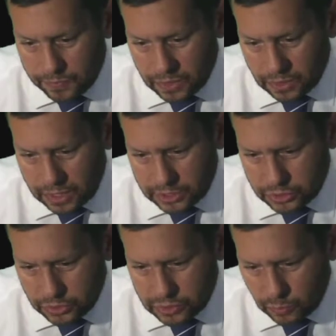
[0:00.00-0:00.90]
They're kind of
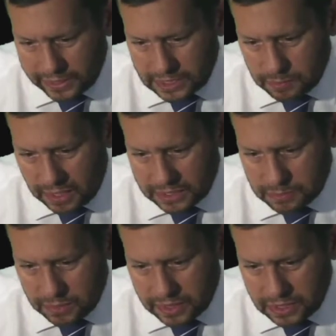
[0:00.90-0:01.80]
shown as white spots,
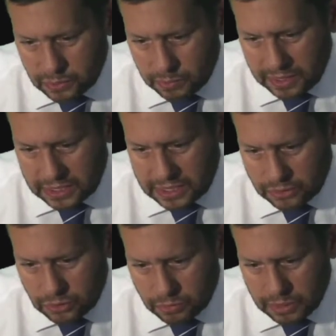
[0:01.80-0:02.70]
but this would be a
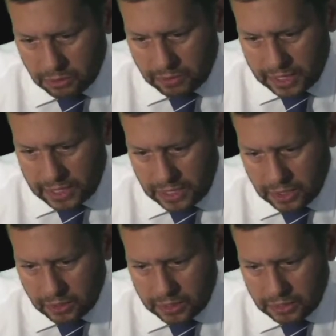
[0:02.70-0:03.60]
centromere right
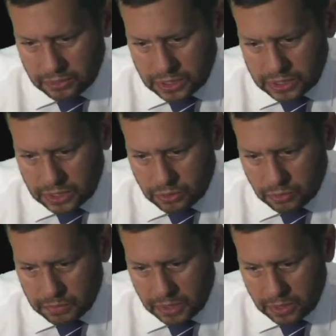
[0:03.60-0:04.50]
here. Here's a
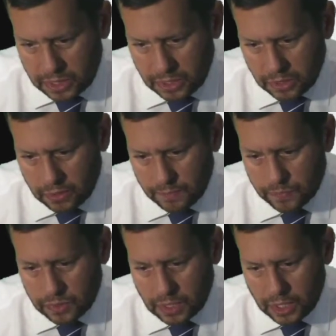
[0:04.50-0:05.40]
centromere here.
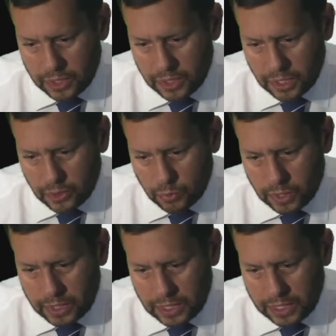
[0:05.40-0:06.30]
another
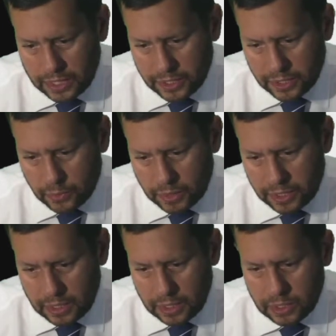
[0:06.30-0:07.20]
one, and another one.
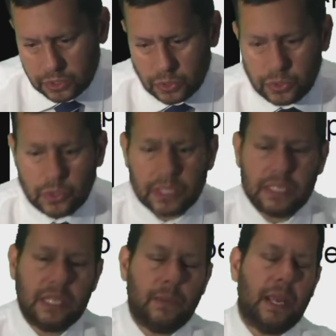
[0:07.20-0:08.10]
So you can
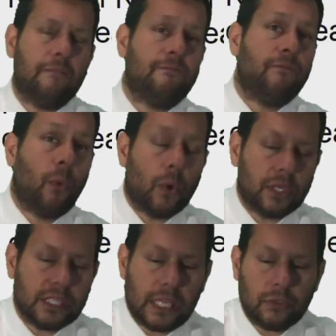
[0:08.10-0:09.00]
see we have 4
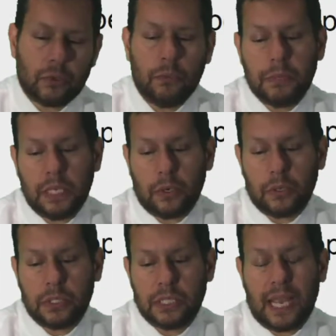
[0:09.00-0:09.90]

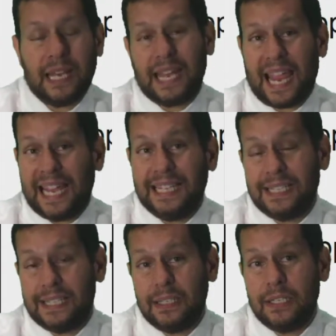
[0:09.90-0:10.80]
centromeres and 8
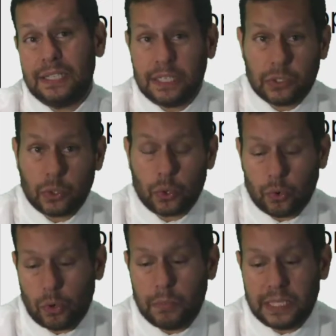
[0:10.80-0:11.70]
sister
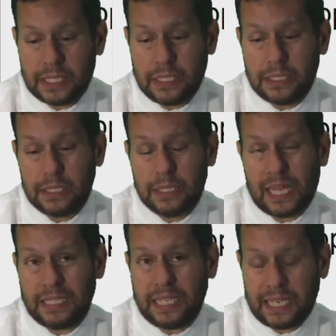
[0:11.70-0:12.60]
chromatids.
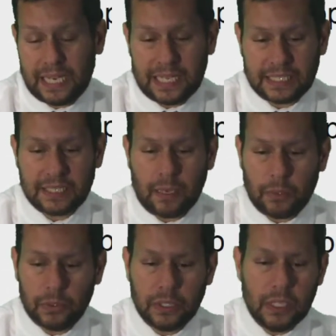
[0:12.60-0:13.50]
That DNA has
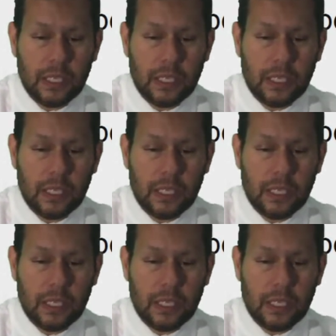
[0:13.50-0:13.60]
doubled.